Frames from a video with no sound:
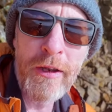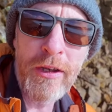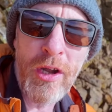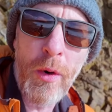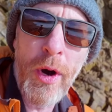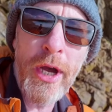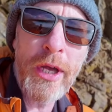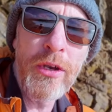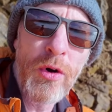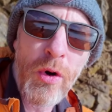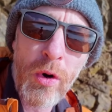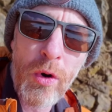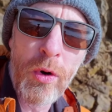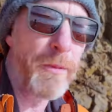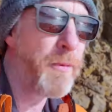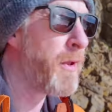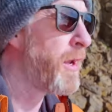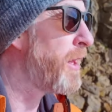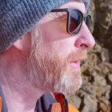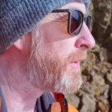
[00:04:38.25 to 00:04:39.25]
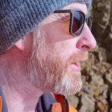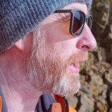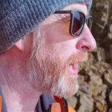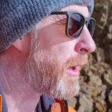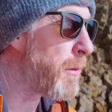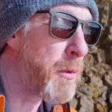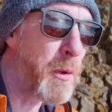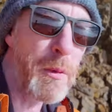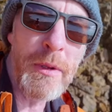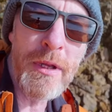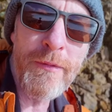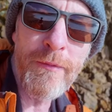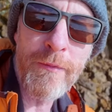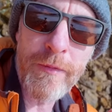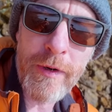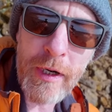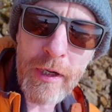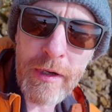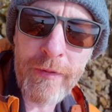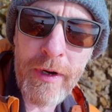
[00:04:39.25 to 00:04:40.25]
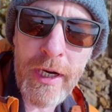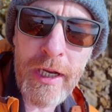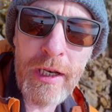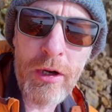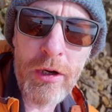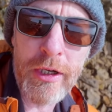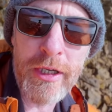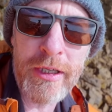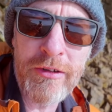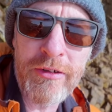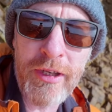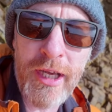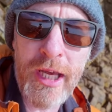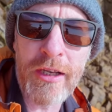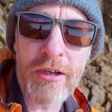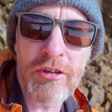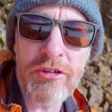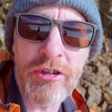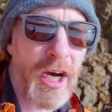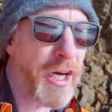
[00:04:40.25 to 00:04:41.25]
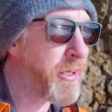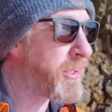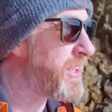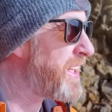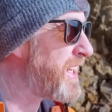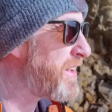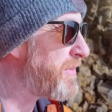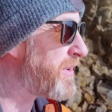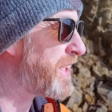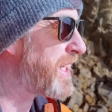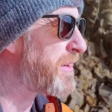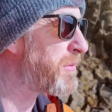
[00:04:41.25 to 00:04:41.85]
Now, I know that I will be very, very lucky to get a shot even